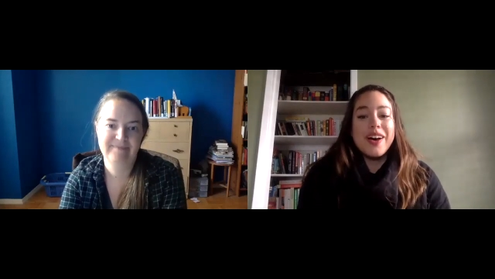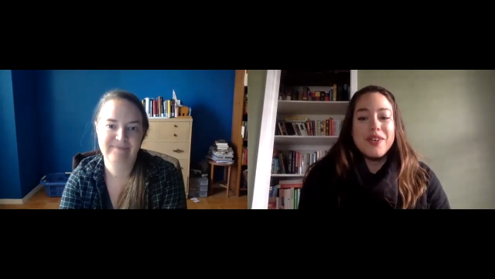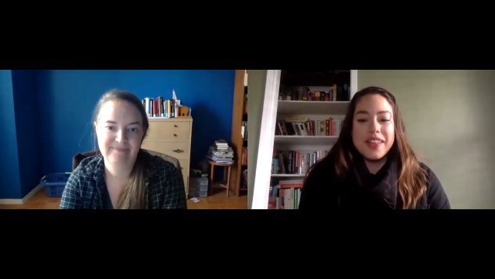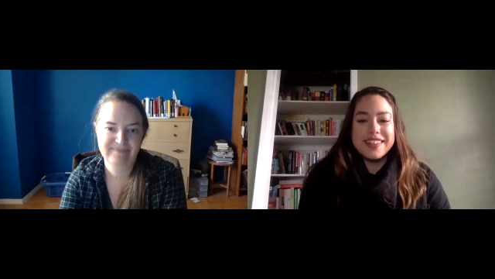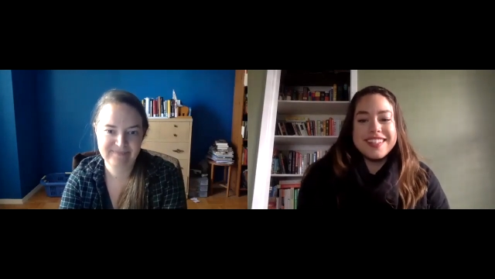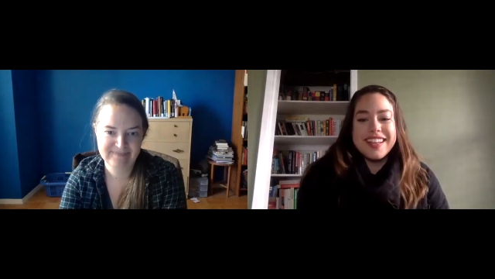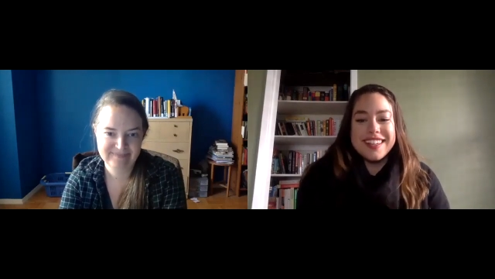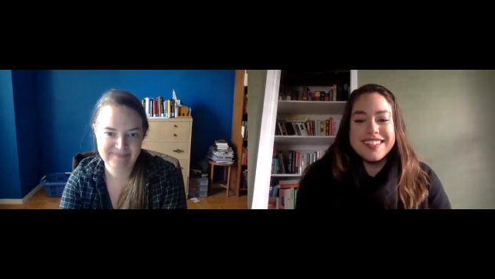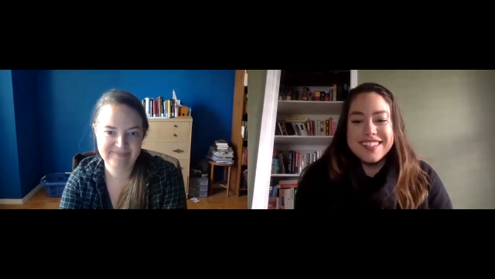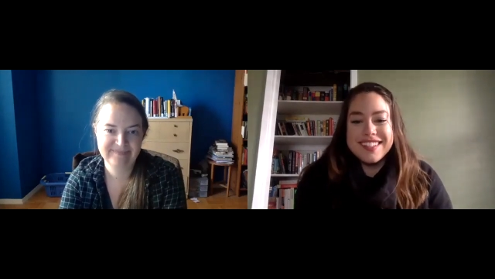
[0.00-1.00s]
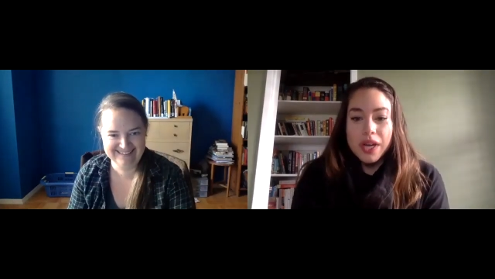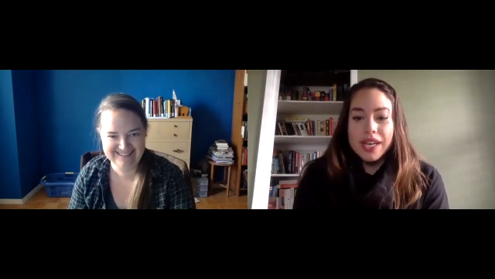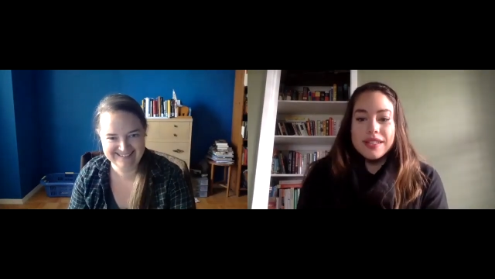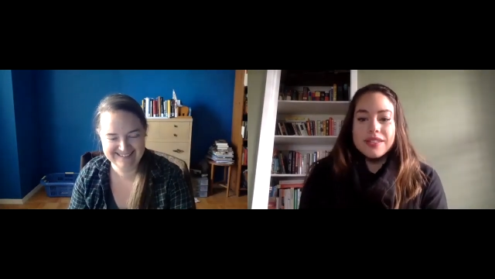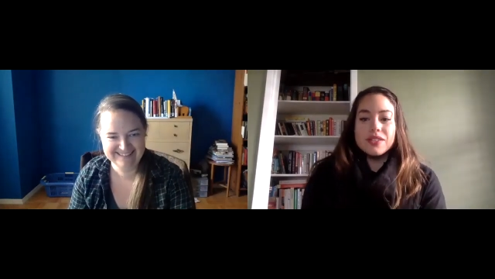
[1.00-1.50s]
Speaker 1: Oh, that's nice.
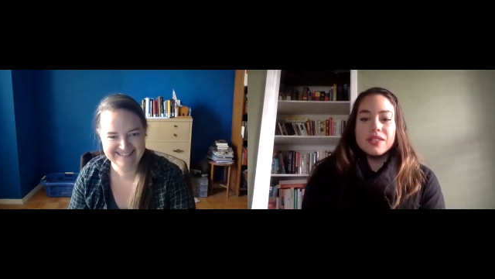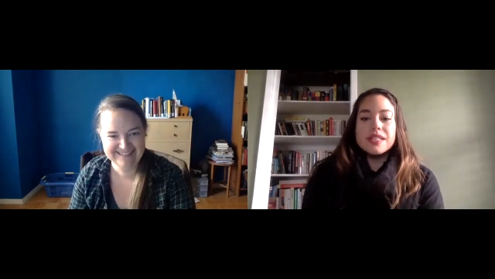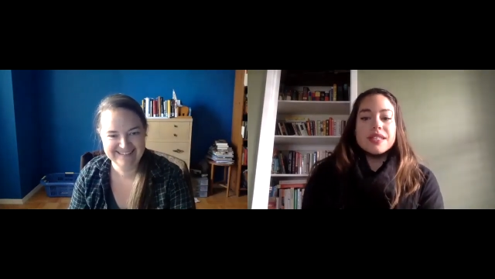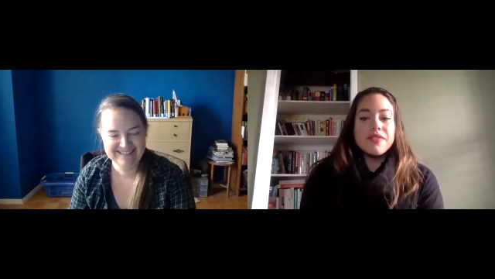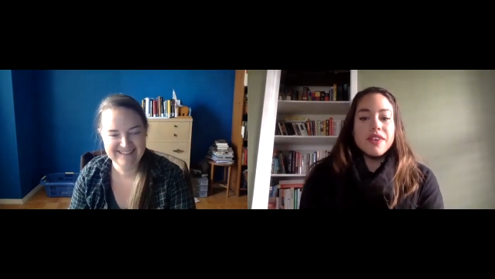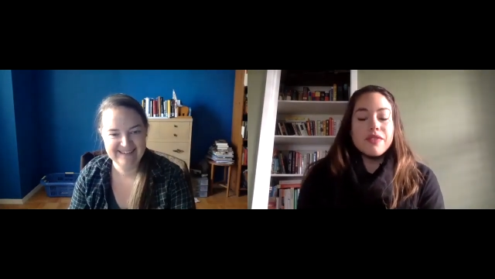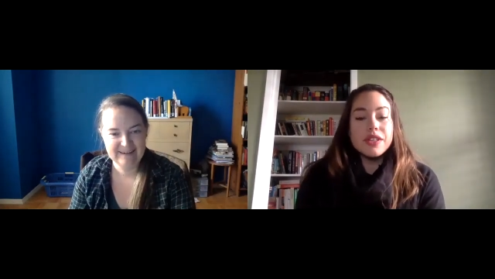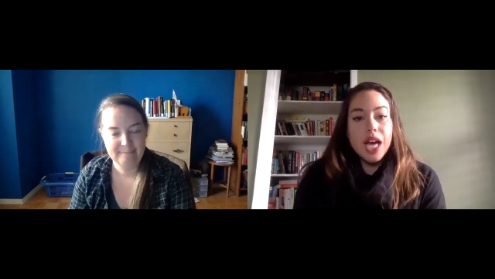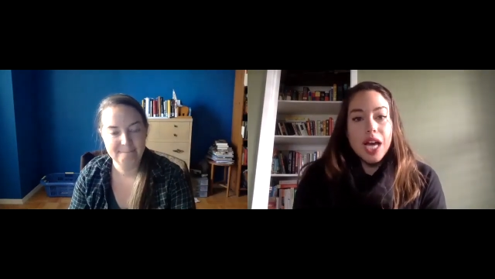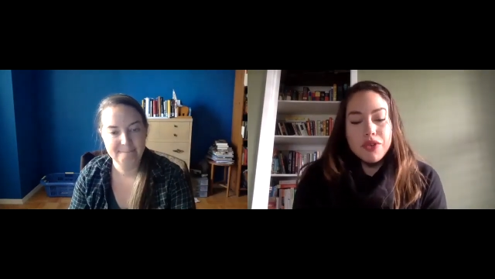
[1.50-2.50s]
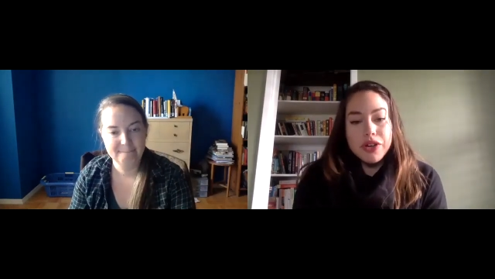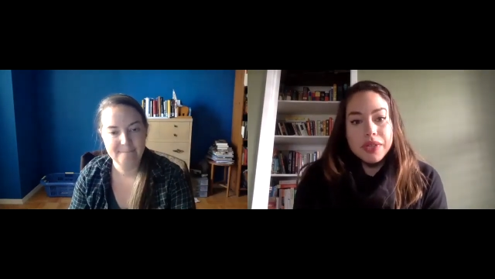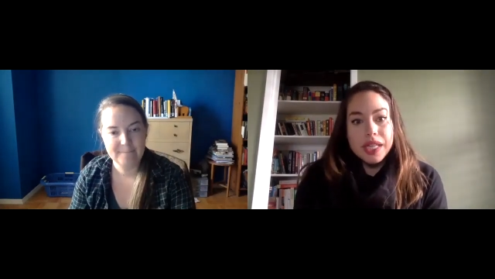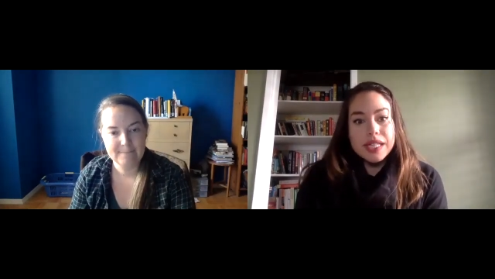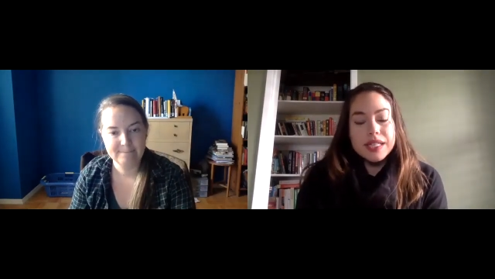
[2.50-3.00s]
What is your least favorite library
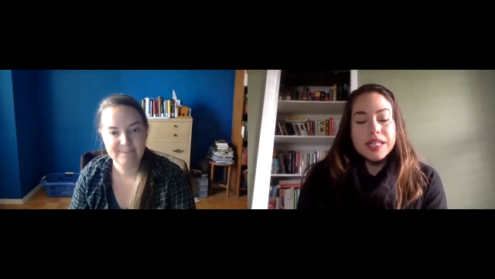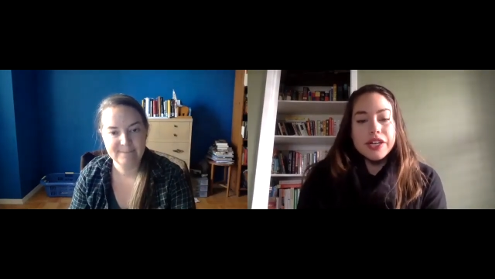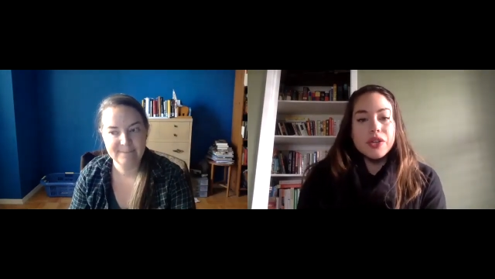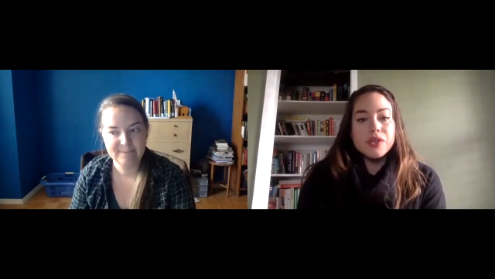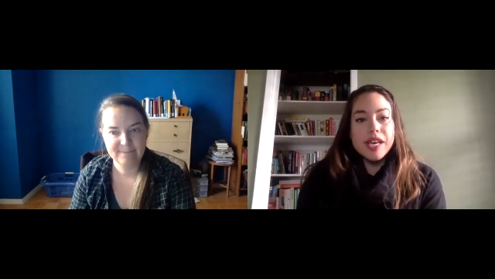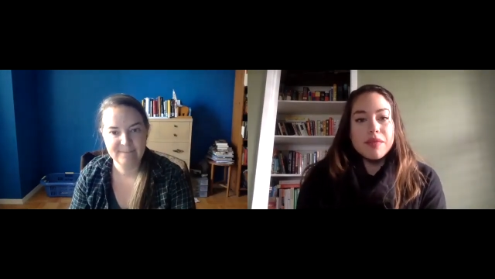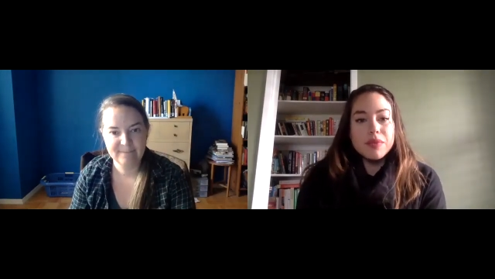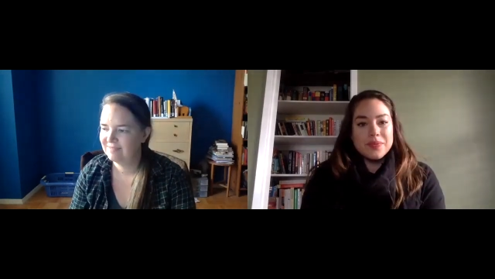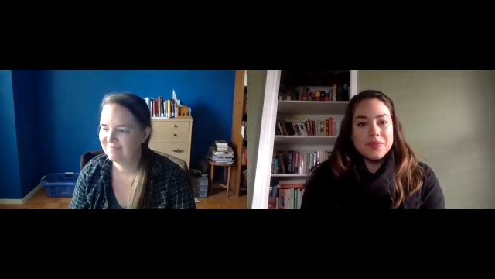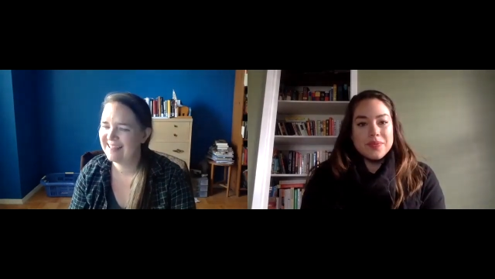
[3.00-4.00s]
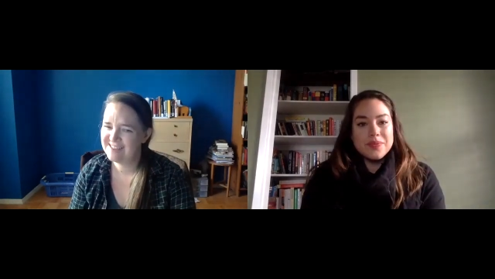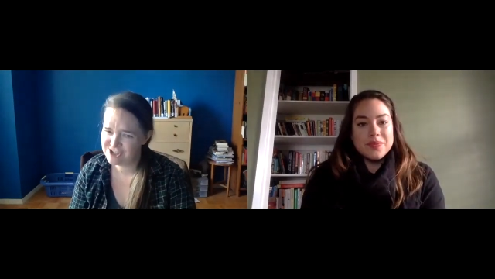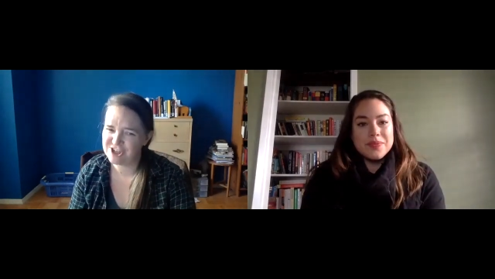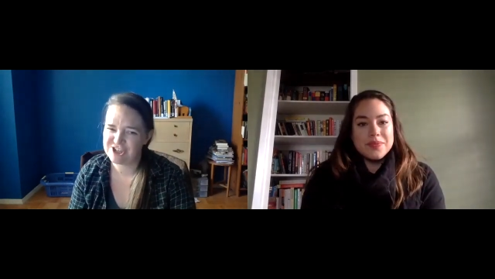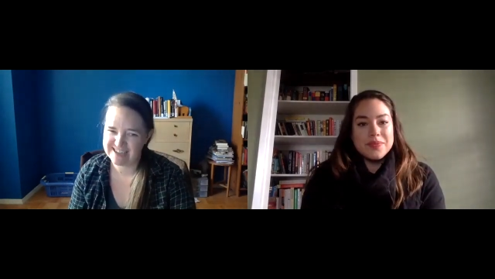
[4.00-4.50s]
related stereotype?
Speaker 2: Uh, the
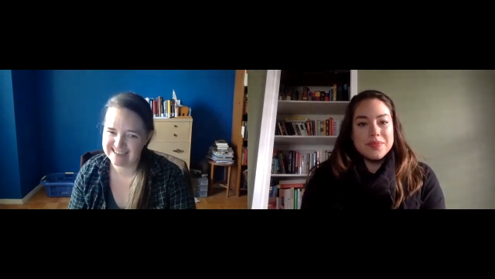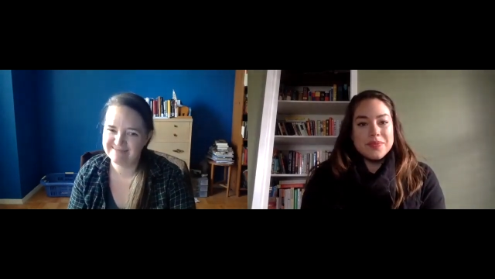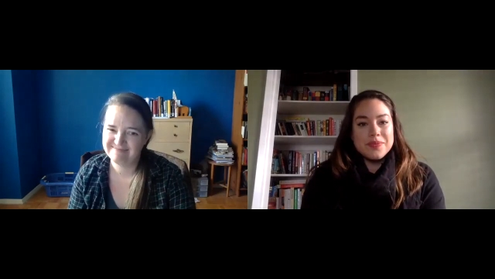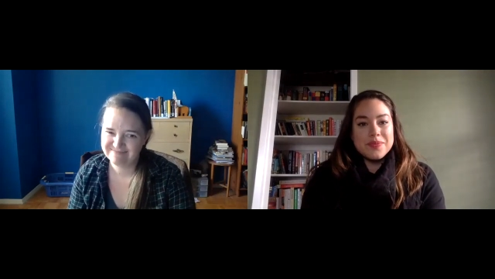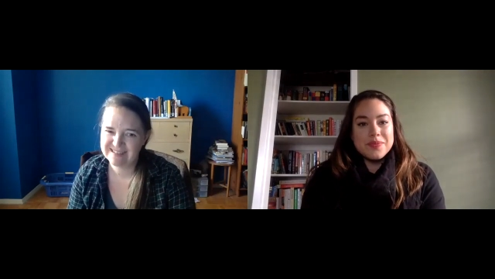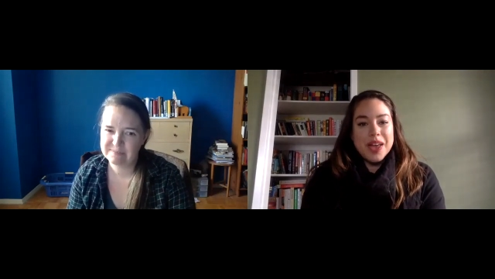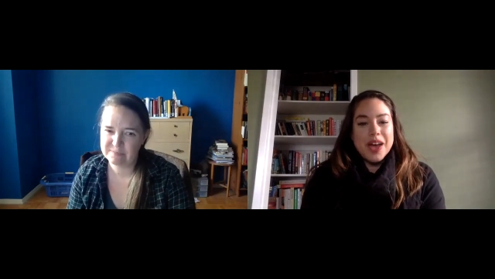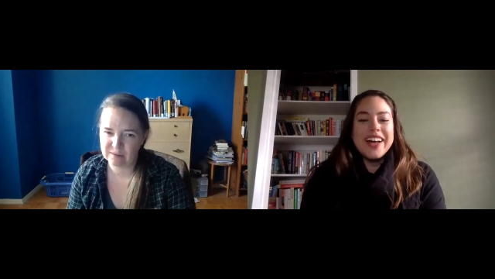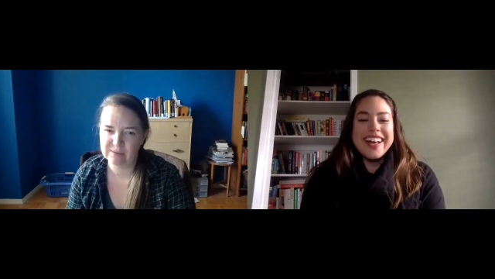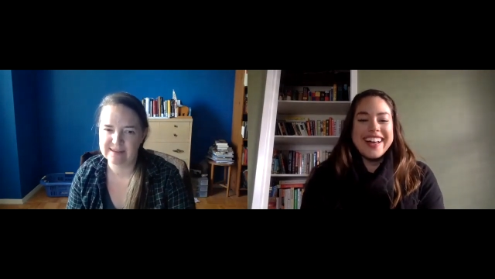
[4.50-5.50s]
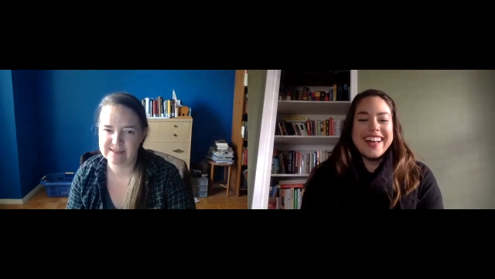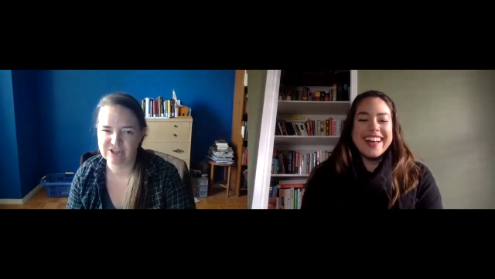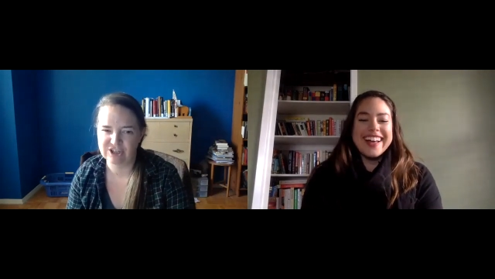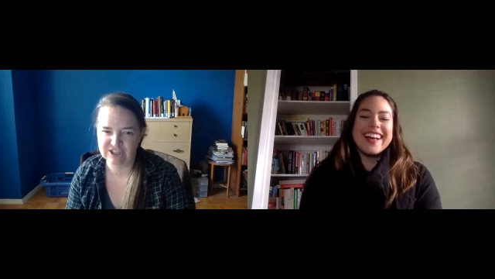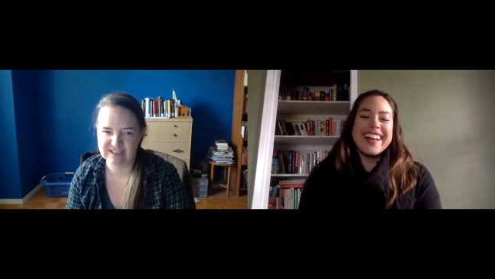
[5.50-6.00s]
shushing. It's probably the
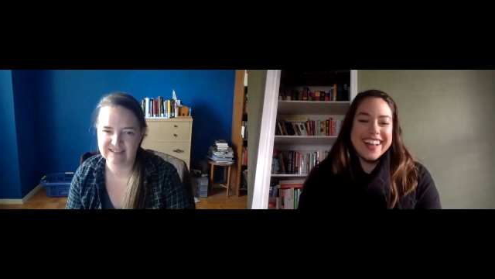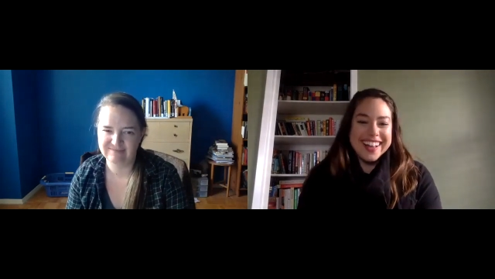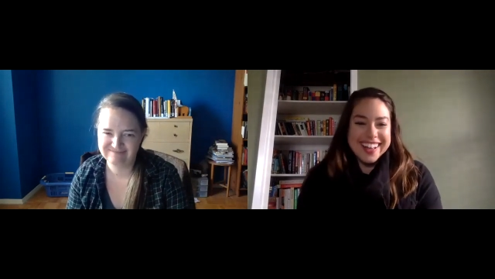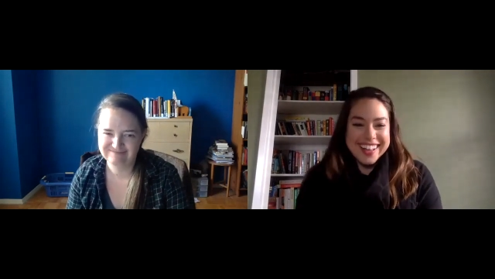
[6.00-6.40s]
shushing.